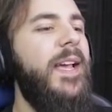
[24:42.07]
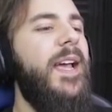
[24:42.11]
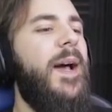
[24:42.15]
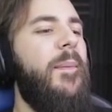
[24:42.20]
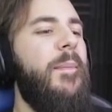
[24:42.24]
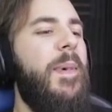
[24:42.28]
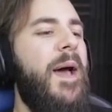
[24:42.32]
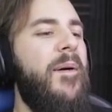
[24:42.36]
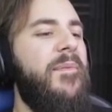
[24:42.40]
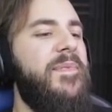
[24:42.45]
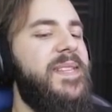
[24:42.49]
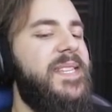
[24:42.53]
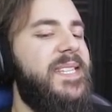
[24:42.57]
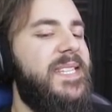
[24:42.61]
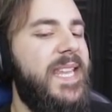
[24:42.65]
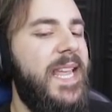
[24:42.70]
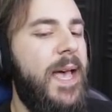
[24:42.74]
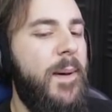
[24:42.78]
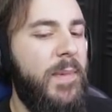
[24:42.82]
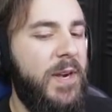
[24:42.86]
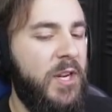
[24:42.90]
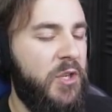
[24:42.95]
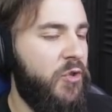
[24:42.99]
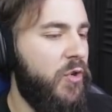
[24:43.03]
I'm having
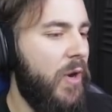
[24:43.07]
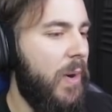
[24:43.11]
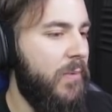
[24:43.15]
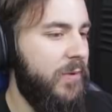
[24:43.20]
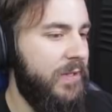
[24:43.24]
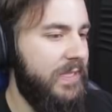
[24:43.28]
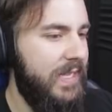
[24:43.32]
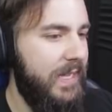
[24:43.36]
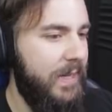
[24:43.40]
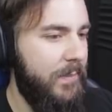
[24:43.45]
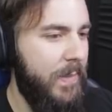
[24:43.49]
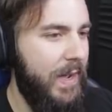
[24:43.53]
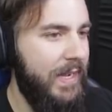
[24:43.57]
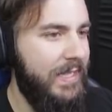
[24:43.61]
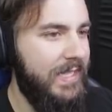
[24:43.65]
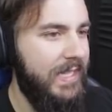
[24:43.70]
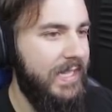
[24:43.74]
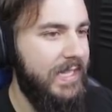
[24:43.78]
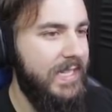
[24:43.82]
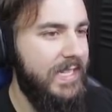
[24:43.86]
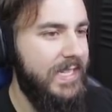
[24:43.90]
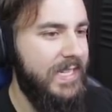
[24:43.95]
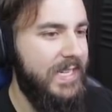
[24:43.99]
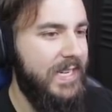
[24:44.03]
stamina troubles here, mate.
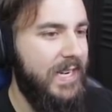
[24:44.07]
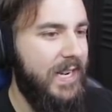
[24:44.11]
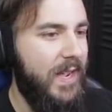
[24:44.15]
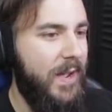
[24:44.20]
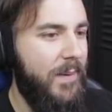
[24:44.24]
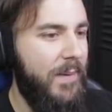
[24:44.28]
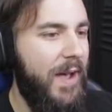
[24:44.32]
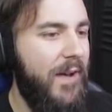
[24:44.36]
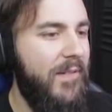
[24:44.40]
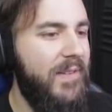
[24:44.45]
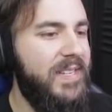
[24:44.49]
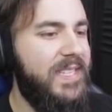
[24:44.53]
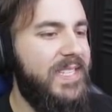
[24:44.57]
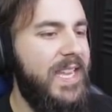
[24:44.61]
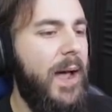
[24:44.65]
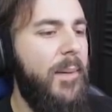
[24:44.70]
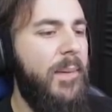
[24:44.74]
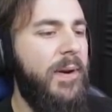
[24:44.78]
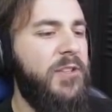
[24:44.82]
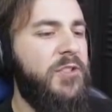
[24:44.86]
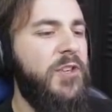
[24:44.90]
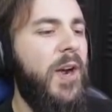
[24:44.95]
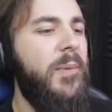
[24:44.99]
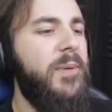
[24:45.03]
I'm having
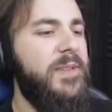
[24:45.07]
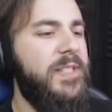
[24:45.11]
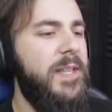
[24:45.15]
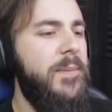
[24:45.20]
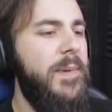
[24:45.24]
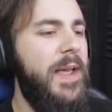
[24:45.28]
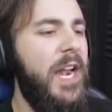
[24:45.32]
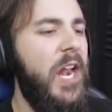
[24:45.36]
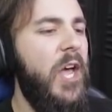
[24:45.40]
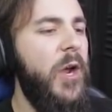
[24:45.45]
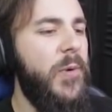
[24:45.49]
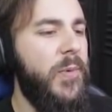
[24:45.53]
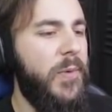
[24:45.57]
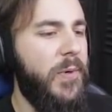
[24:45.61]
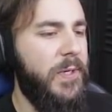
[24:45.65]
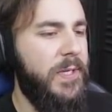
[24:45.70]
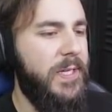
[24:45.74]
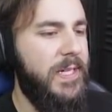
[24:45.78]
stamina troubles. Leave me alone.